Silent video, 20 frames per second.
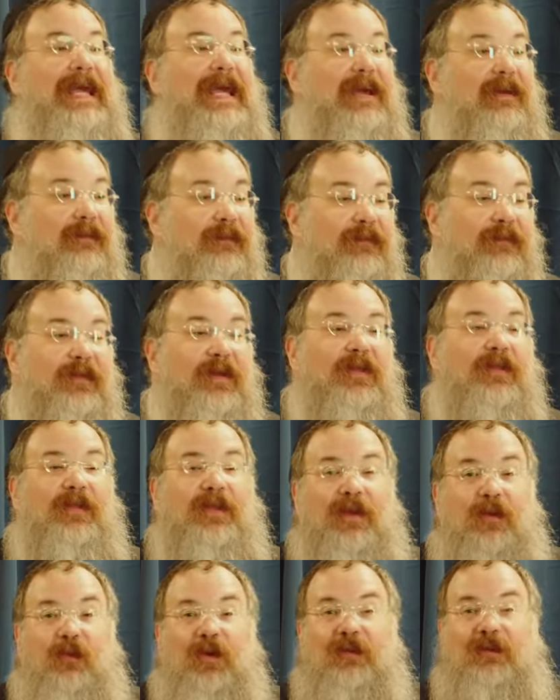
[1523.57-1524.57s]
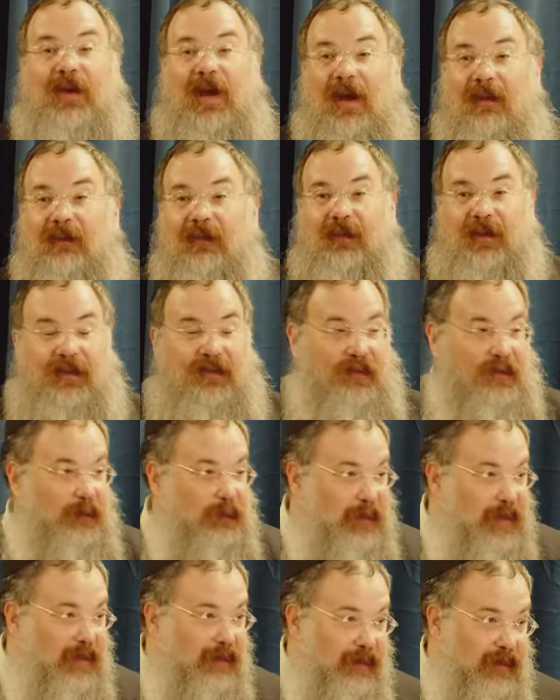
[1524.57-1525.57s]
Everything we've ever
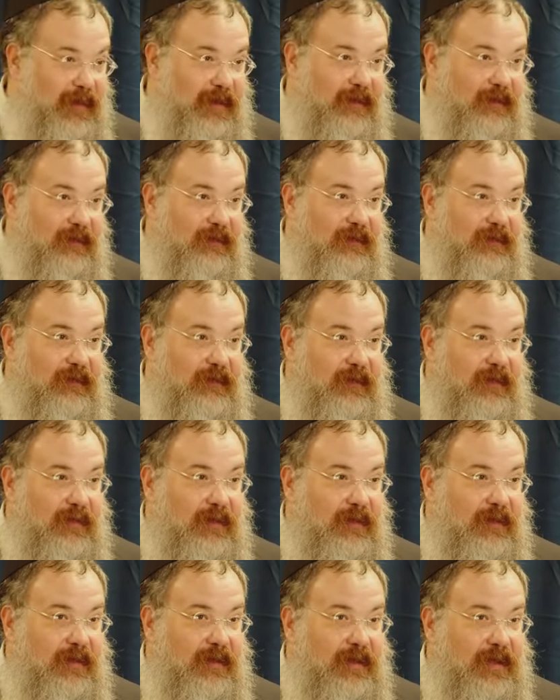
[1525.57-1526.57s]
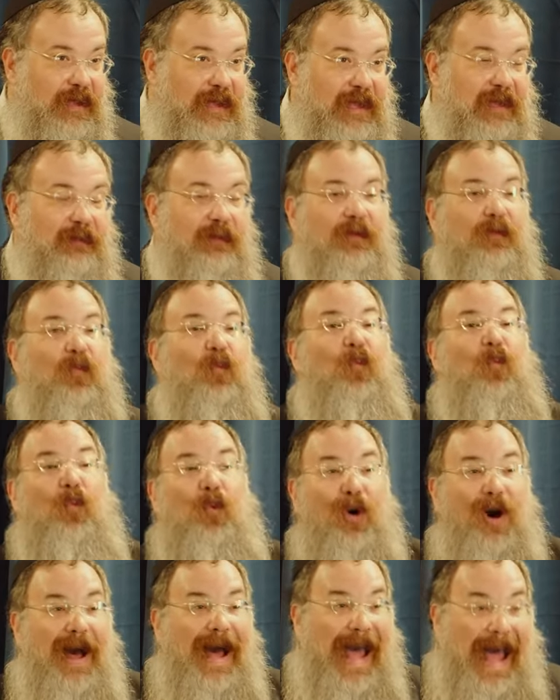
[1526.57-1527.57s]
experienced, even
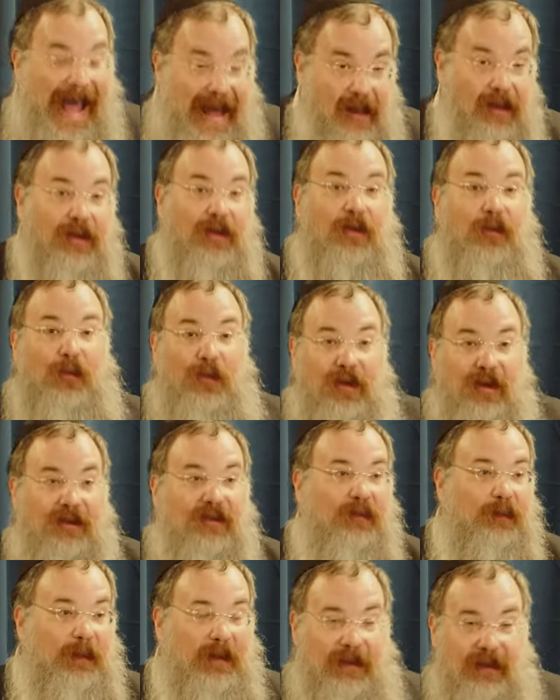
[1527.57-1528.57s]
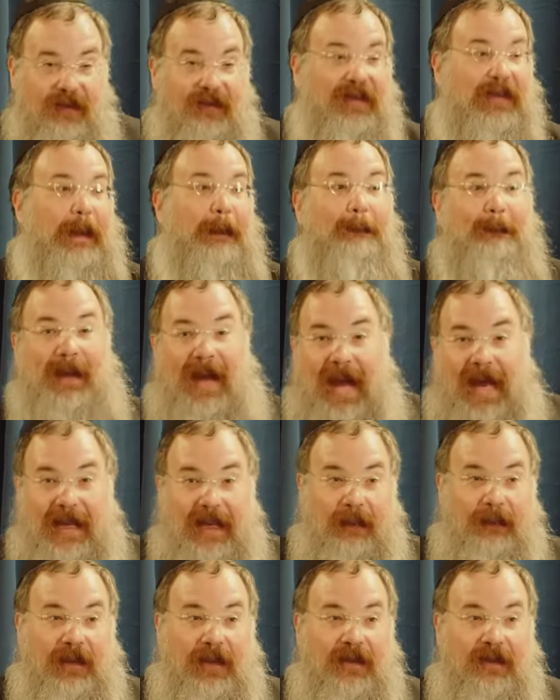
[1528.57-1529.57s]
while we're experiencing
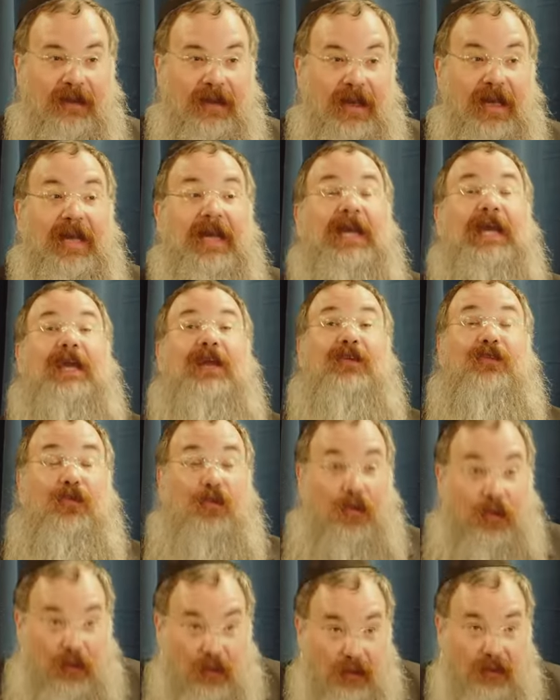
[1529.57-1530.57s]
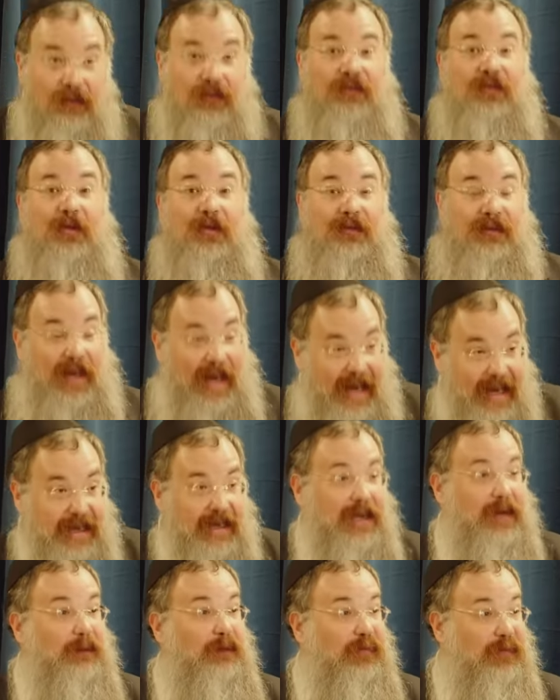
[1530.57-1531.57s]
embodiment, is also
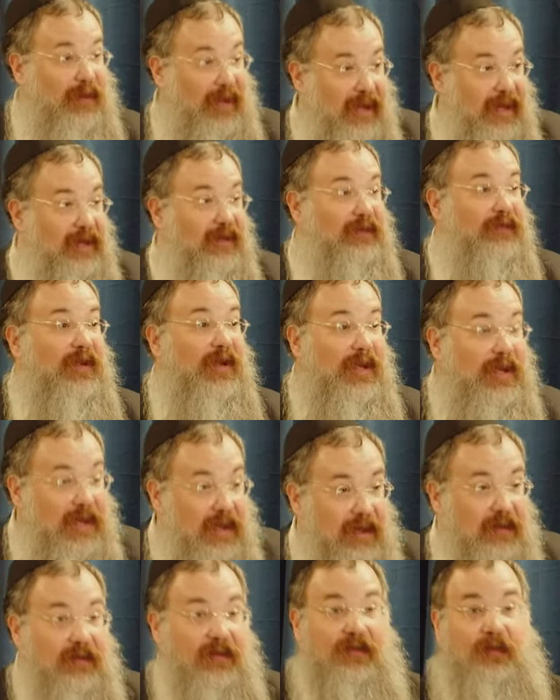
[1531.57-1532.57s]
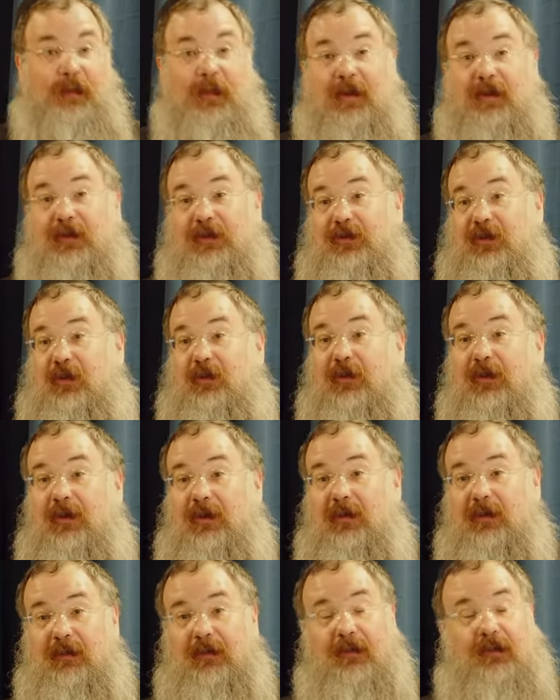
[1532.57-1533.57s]
taking place in the spiritual
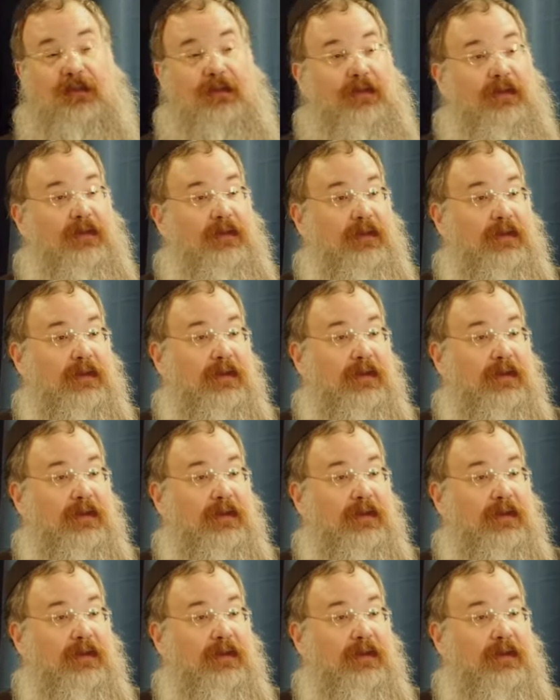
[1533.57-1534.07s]
worlds.